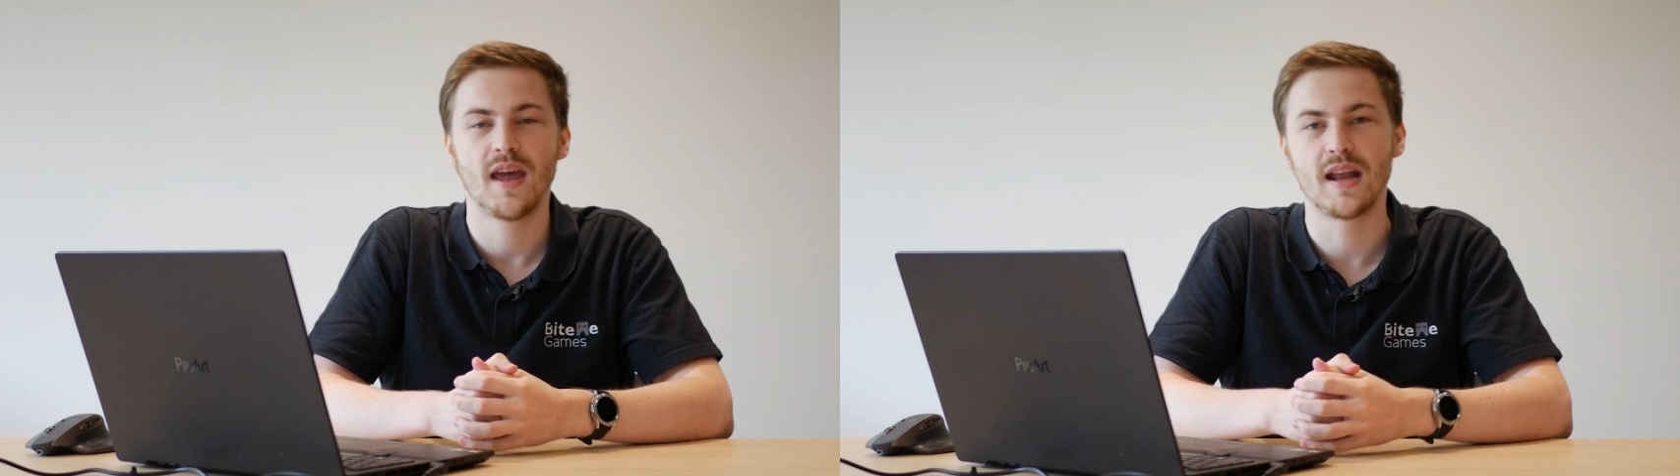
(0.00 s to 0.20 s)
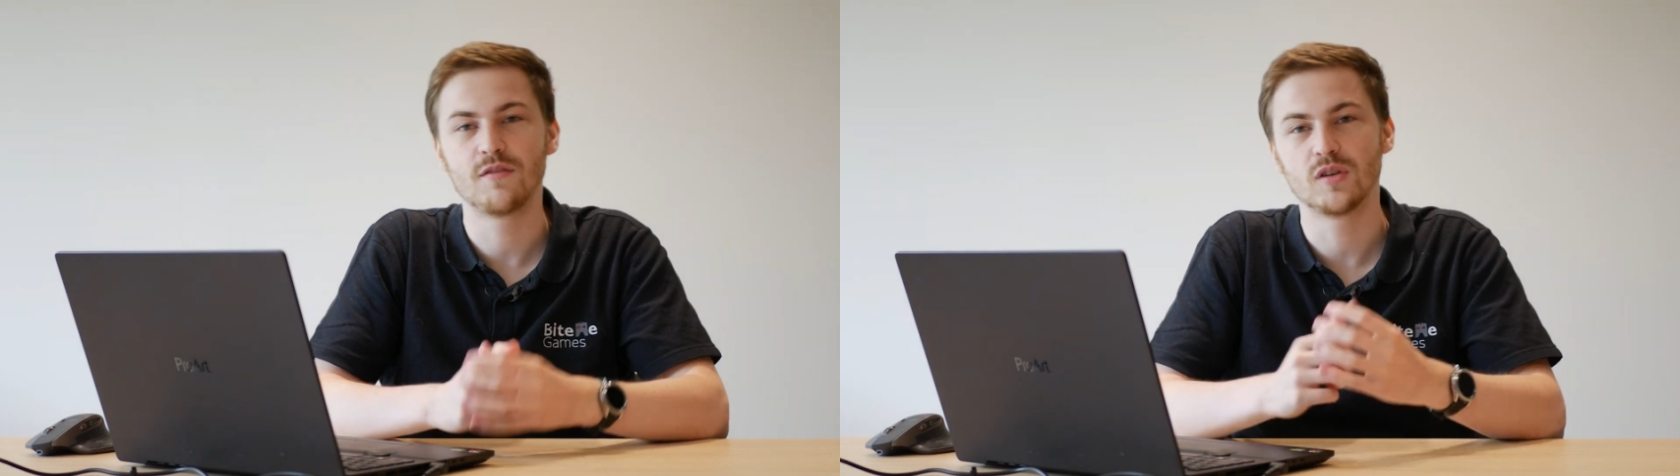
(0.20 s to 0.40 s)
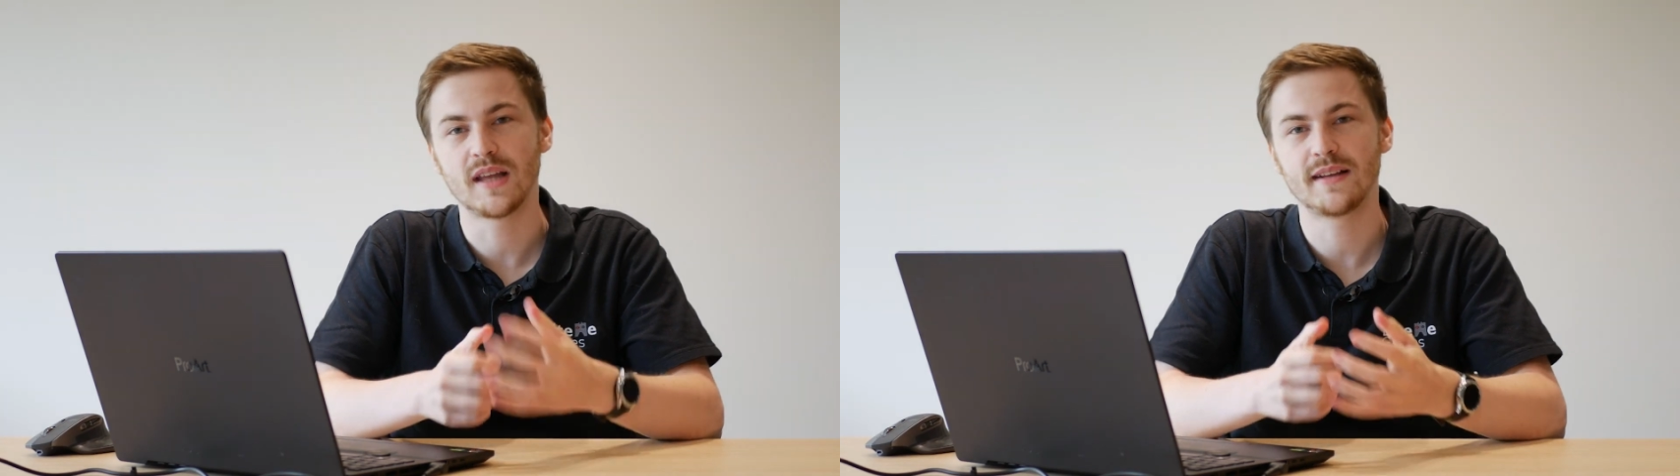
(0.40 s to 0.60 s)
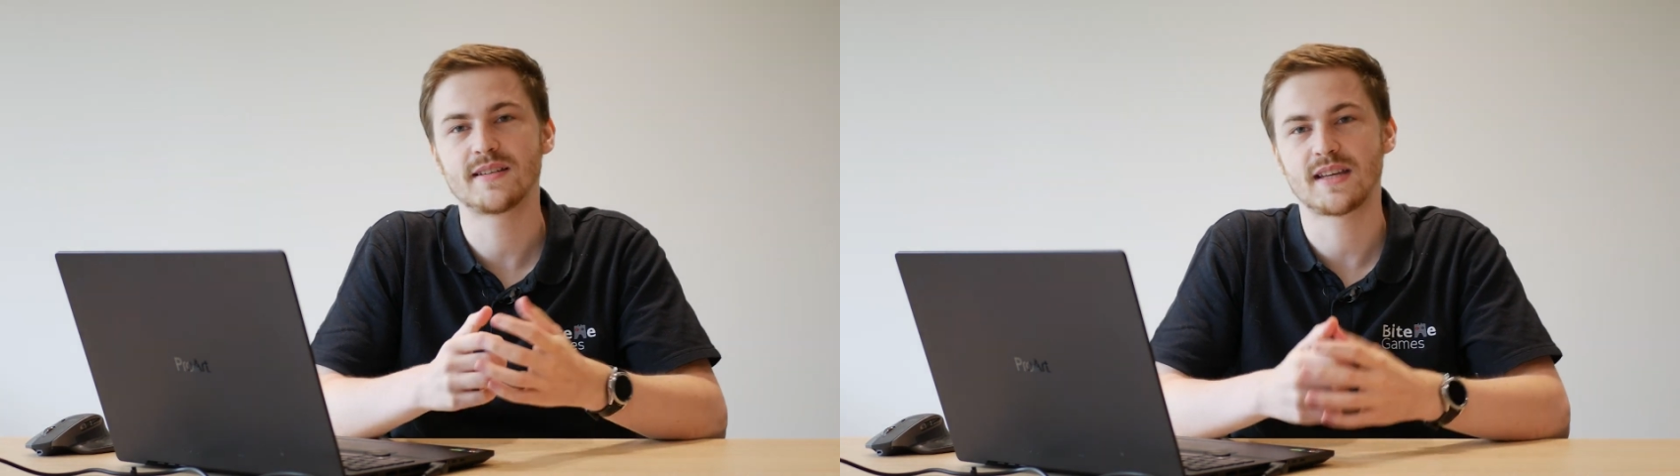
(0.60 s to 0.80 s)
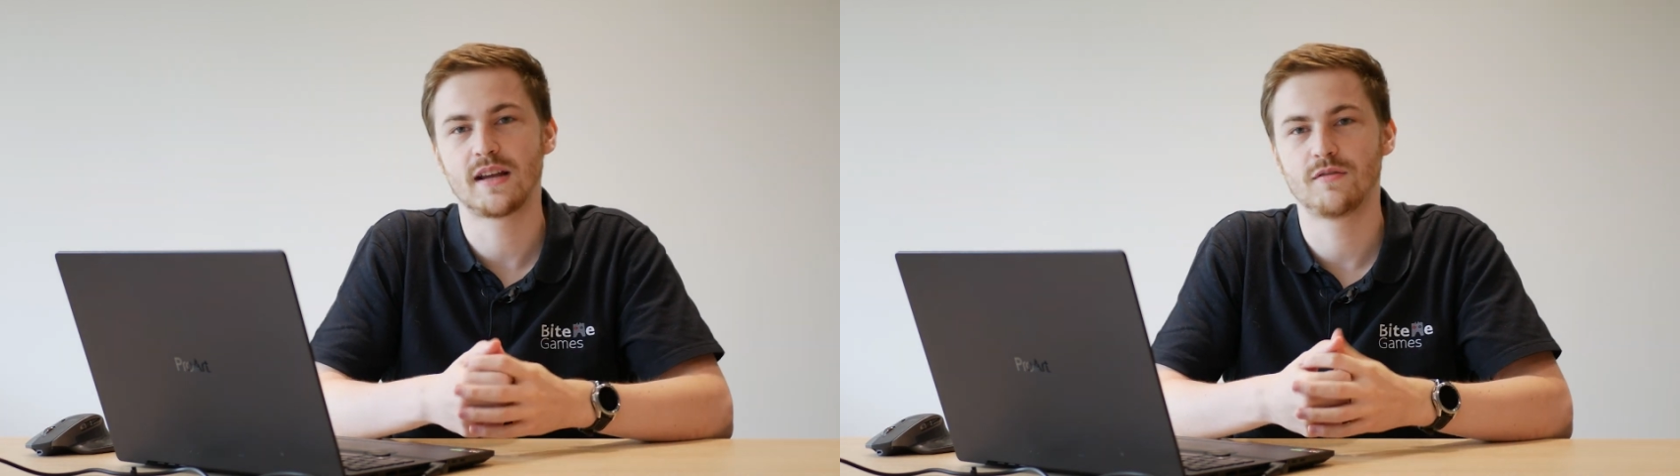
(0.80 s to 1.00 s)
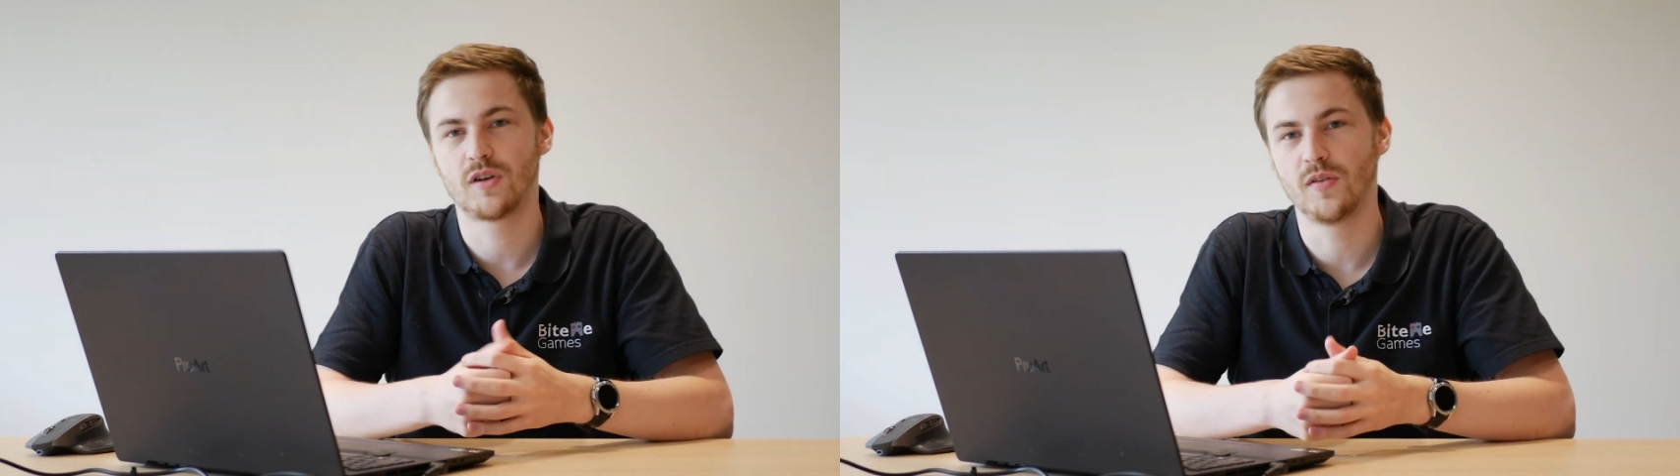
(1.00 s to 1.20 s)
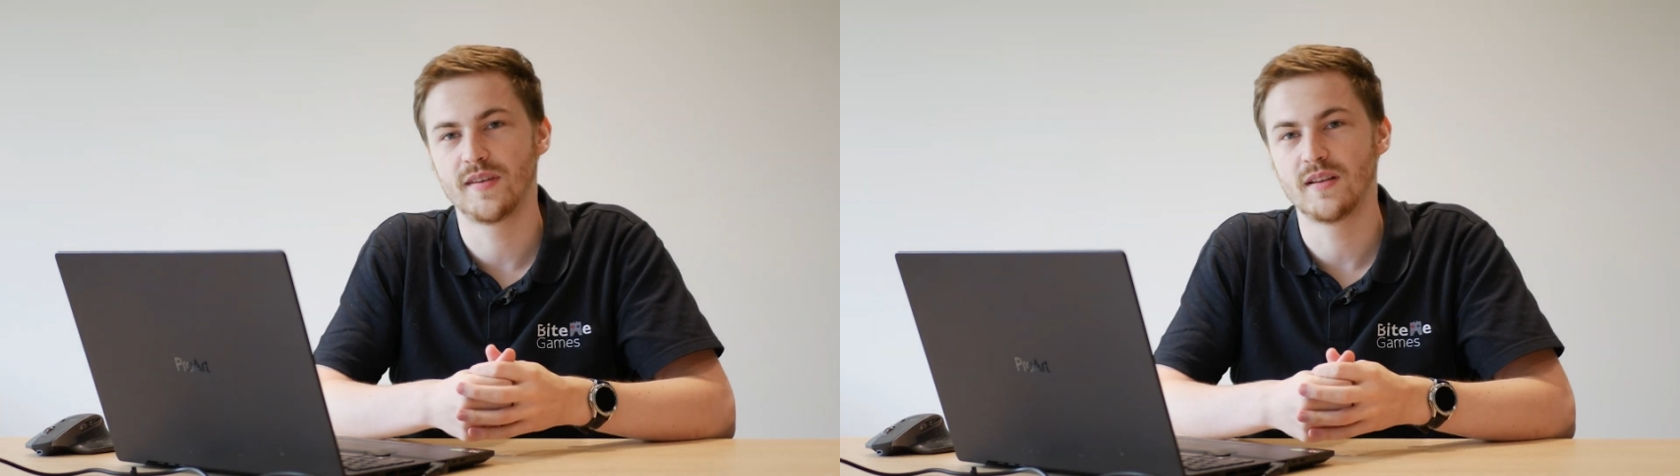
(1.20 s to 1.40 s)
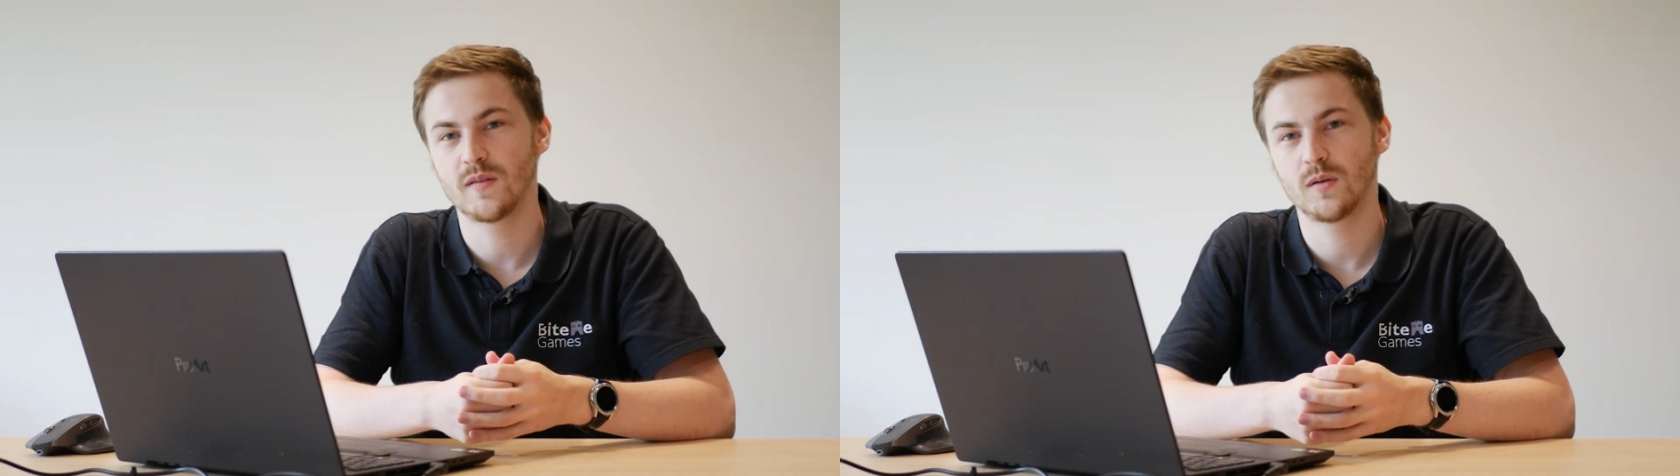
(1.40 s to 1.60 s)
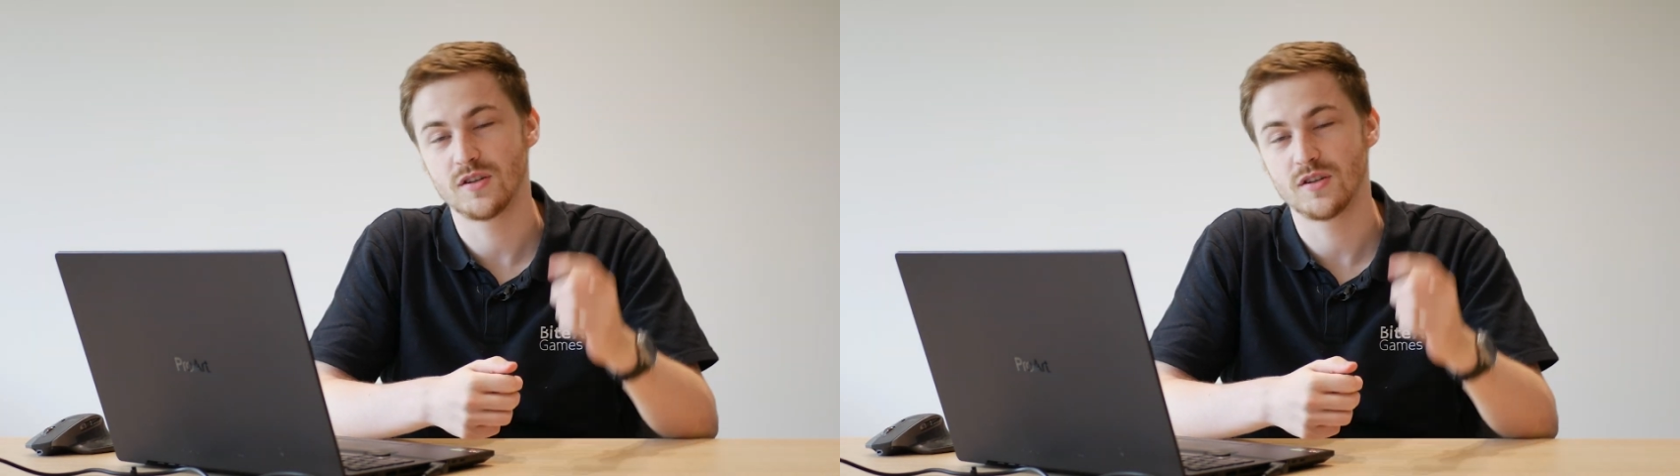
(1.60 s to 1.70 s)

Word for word: And if you like this kind of content,